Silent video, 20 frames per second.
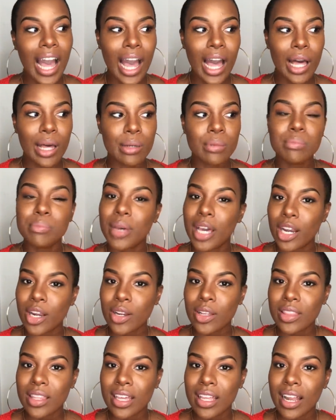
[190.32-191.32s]
um,
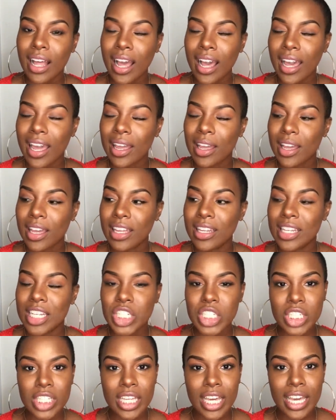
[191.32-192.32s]
better than I
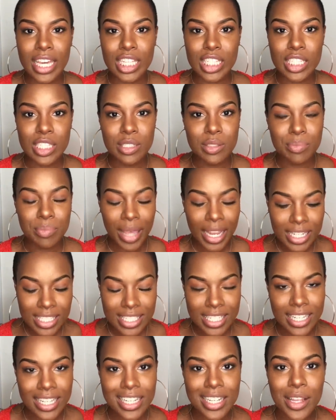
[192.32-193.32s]
initially
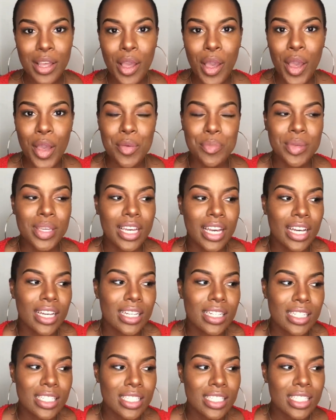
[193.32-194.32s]
expected
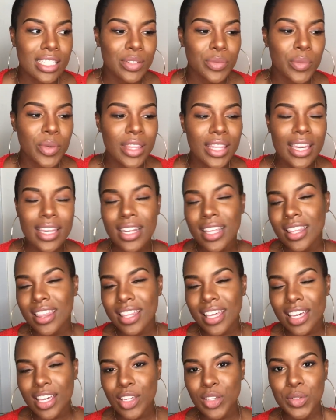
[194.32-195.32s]
because with
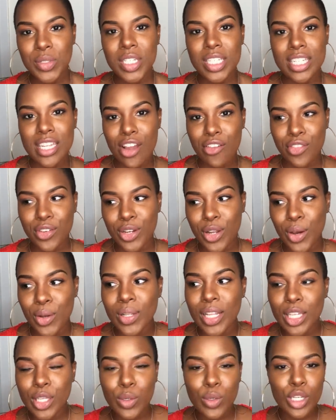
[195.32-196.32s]
anything you just never know
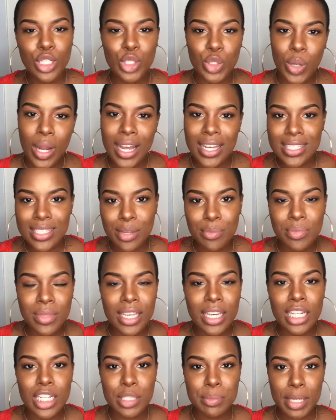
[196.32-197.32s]
like you could try
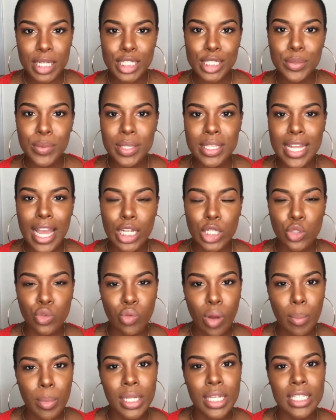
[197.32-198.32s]
something and especially with
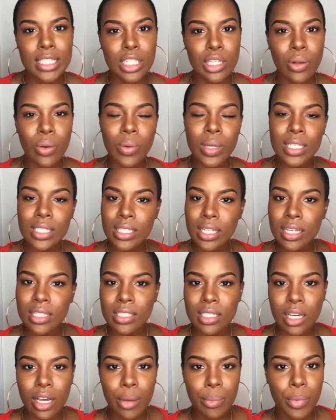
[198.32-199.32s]
natural remedies it always
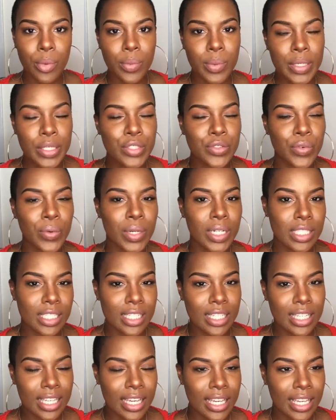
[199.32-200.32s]
takes a couple weeks for it
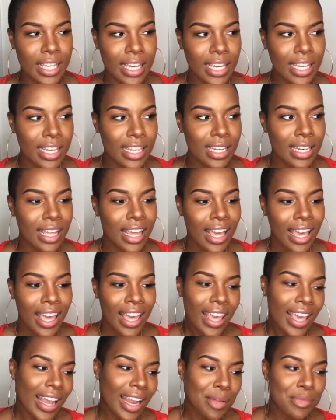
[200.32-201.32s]
to kick in
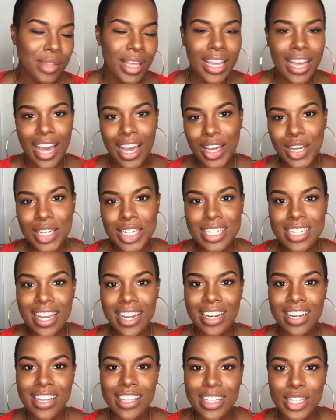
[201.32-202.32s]
and I'm like I could
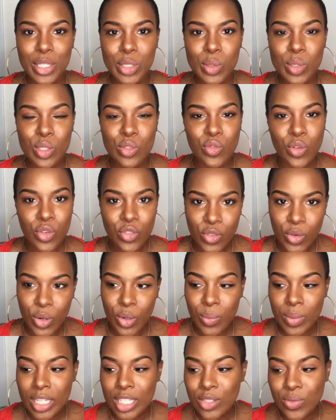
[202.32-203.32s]
technically use this for
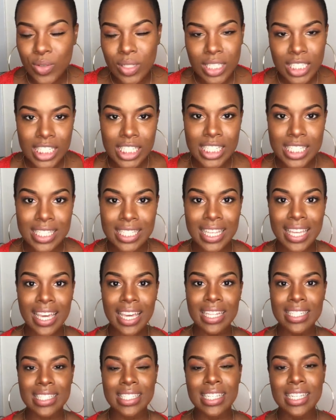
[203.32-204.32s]
four weeks
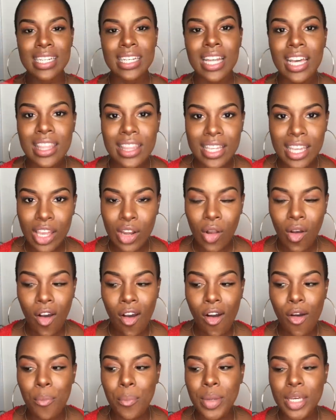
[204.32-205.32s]
religiously and see nothing at
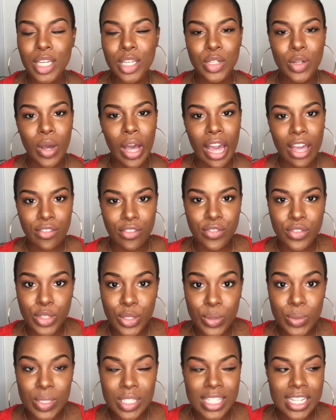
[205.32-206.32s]
all but you know I've
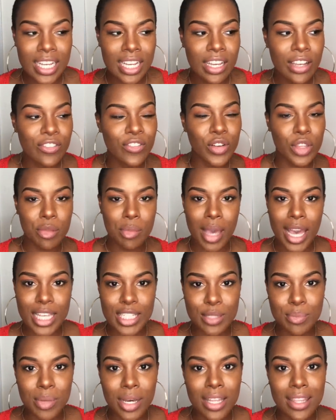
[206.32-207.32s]
used it for the
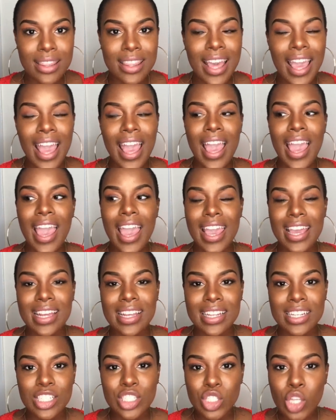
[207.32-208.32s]
past month
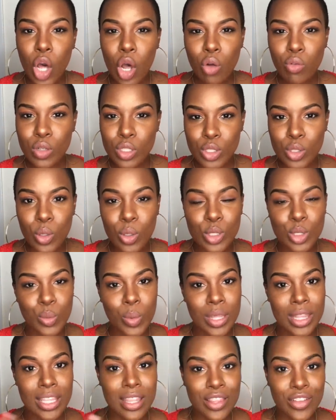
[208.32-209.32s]
and saw results
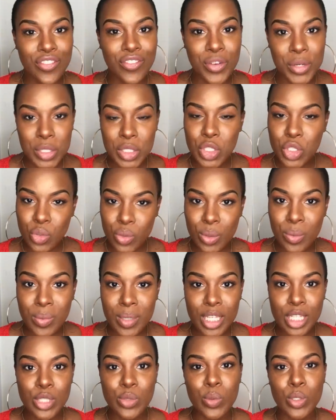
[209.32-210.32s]
within the first three
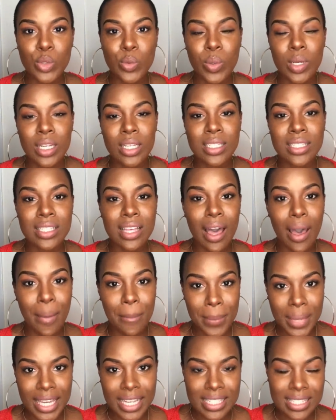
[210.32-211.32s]
weeks, which was
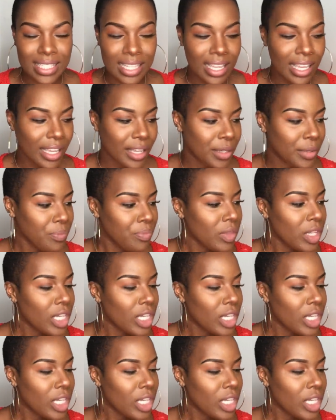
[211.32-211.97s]
amazing.